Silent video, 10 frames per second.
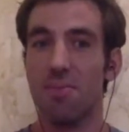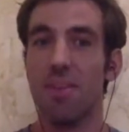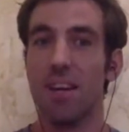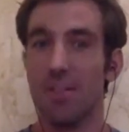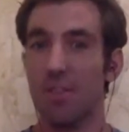
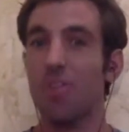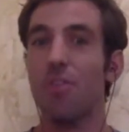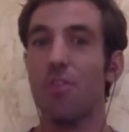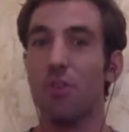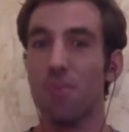the kind of the
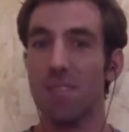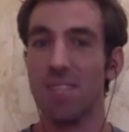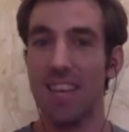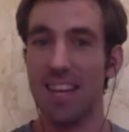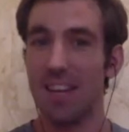former
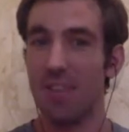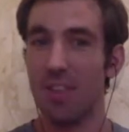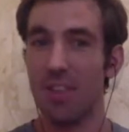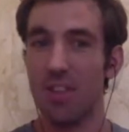state, kind of the